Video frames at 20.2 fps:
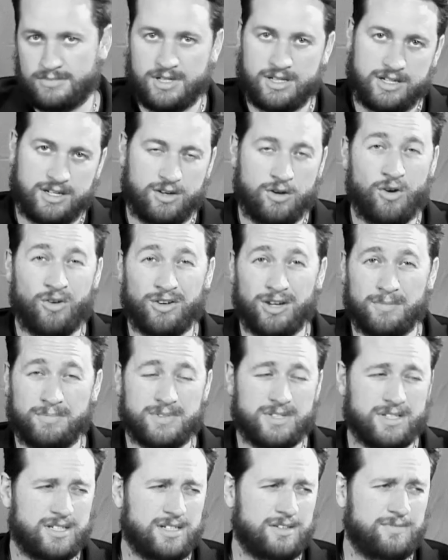can hold
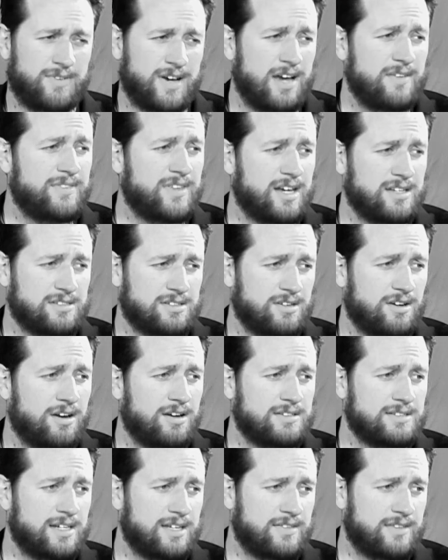up to 5,000
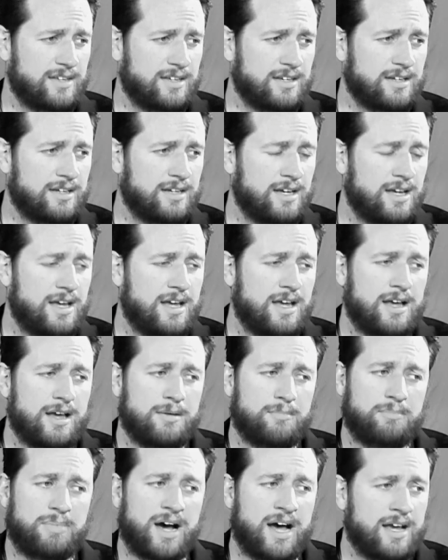cards, I think.
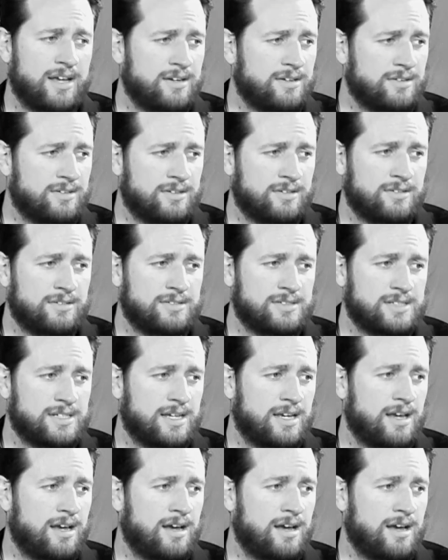Binders.